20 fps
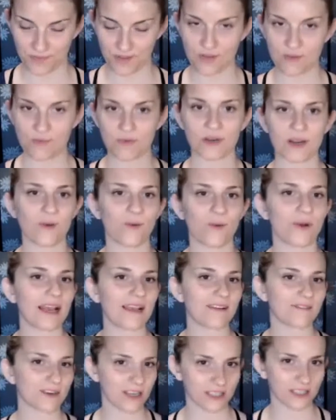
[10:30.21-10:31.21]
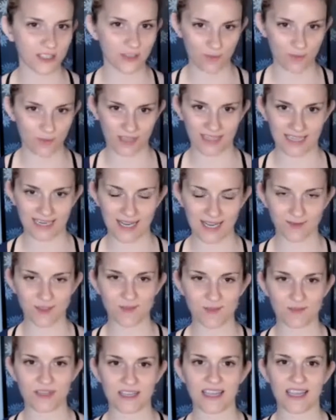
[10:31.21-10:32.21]
You can put on whatever else you want that
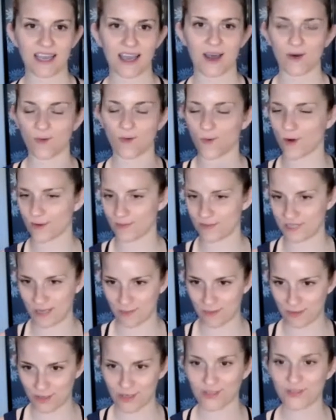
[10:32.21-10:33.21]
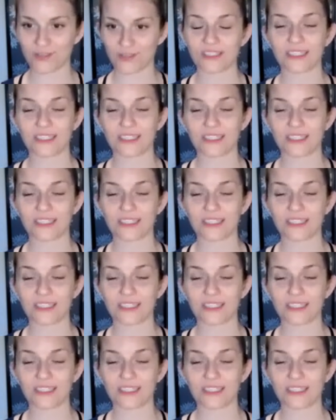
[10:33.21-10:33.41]
helps you be a warm temperature.